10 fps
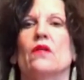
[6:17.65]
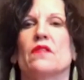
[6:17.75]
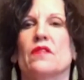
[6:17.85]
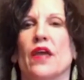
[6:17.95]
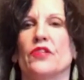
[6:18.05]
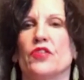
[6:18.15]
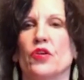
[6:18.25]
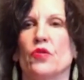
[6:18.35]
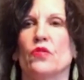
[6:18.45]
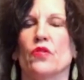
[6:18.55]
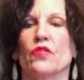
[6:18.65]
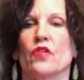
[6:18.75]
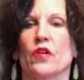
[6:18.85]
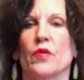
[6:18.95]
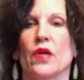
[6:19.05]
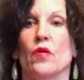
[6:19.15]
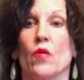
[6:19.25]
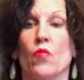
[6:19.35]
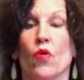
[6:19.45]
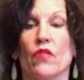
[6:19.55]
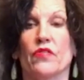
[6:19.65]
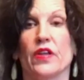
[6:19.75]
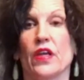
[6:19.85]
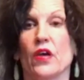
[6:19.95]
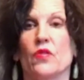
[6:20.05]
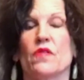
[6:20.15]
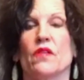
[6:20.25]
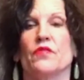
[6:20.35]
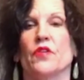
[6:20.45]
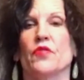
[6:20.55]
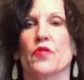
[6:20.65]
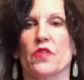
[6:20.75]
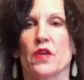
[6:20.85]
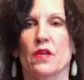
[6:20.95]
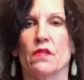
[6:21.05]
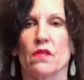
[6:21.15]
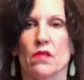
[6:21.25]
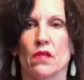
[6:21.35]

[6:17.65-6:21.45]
Stay tuned. There's going to be more videos of different things